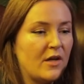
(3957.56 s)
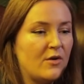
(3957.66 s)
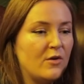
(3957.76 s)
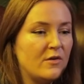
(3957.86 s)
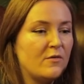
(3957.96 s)

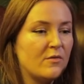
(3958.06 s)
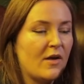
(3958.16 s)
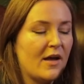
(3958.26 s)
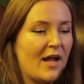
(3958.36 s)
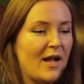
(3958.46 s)
couldn't
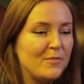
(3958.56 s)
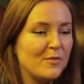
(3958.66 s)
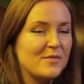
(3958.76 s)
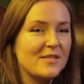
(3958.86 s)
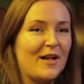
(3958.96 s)
help
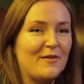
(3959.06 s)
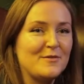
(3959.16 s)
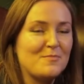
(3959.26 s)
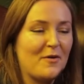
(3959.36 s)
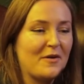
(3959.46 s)

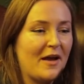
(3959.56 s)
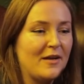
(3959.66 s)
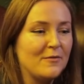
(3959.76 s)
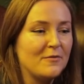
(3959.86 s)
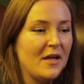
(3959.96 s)
themselves, but
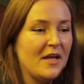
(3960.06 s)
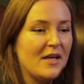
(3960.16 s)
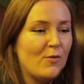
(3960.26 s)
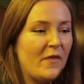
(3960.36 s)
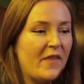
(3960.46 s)
kind of
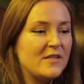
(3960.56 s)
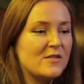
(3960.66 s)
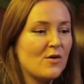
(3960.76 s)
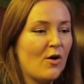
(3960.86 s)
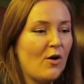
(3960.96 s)
when they
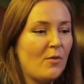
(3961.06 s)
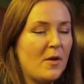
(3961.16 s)
saw